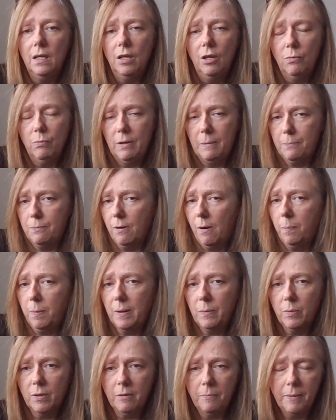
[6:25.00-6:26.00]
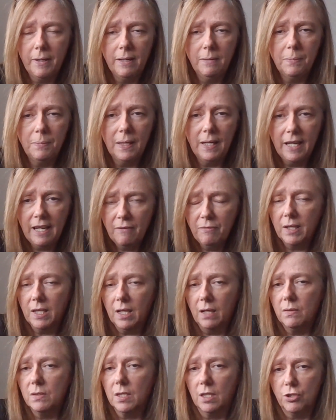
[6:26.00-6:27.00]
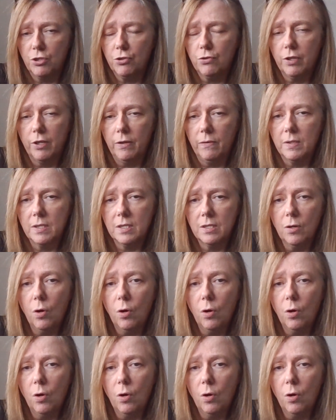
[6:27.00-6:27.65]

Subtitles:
we probably would have been believing those untruths,